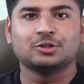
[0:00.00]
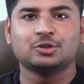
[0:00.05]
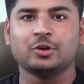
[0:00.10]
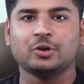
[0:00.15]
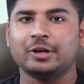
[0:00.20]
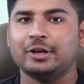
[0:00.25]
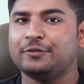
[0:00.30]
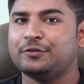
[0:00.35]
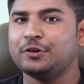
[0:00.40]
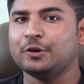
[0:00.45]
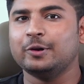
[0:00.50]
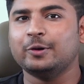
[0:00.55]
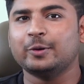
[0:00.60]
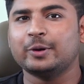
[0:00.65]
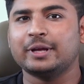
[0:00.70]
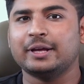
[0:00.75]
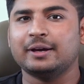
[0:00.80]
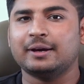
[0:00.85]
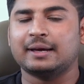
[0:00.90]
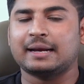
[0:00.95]
So if you
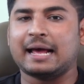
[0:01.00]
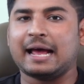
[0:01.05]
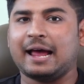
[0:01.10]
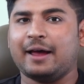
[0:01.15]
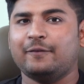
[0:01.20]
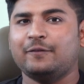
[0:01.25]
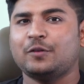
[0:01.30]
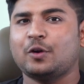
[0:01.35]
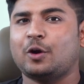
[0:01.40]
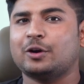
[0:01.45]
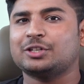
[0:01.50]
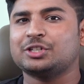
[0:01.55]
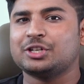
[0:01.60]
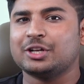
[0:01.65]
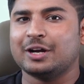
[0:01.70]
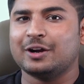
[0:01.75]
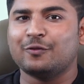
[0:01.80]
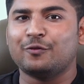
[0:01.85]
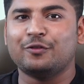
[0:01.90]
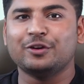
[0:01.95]
look here, I have not
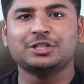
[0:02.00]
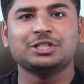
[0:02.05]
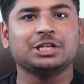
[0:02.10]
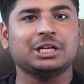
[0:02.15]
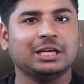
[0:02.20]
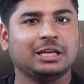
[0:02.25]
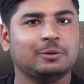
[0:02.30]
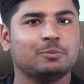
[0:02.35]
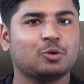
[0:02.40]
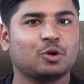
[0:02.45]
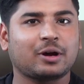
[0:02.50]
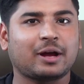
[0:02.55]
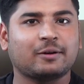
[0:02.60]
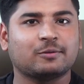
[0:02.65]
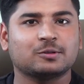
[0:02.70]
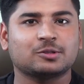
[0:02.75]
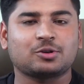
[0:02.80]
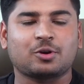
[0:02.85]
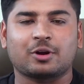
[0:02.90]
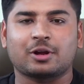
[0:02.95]
shared which ebook I
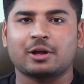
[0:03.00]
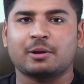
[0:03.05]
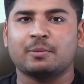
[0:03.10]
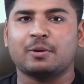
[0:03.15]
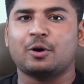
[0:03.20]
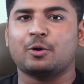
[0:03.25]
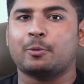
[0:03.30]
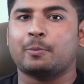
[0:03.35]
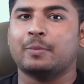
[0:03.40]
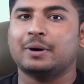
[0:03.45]
was talking about,